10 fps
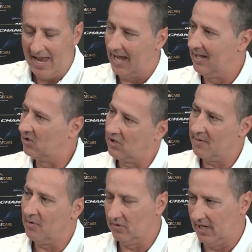and
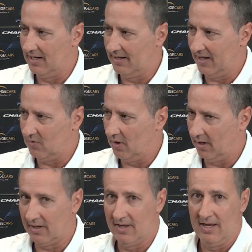incredible dealer
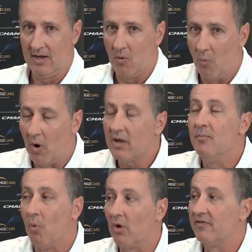network, what
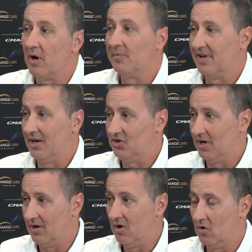more of an
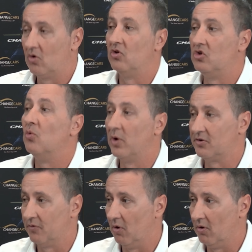obsession could you wish
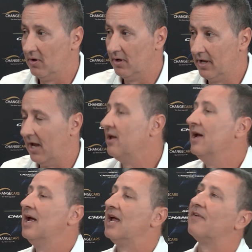for?
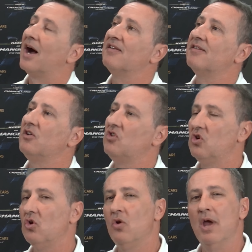If I said to
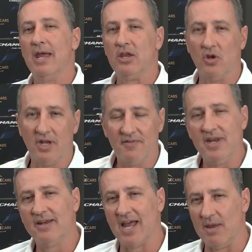you, you live in
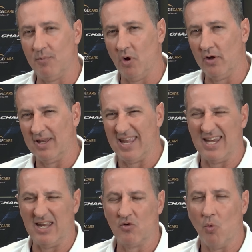a neighborhood that
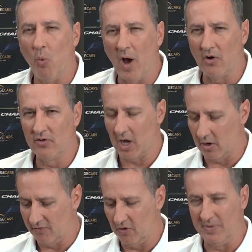is well
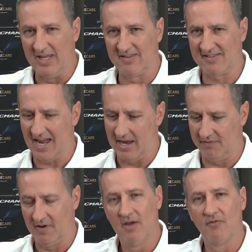known for being
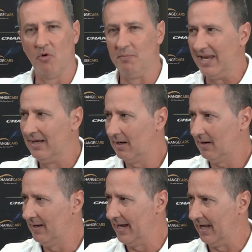safe, for being
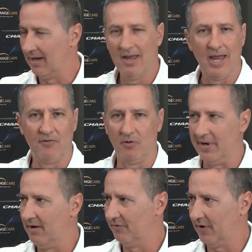clean, and for
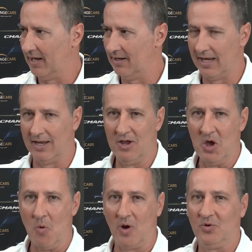being friendly,
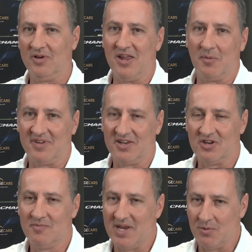what would the
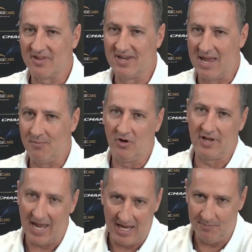obsession be with neighborhood
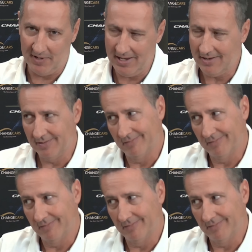A, B?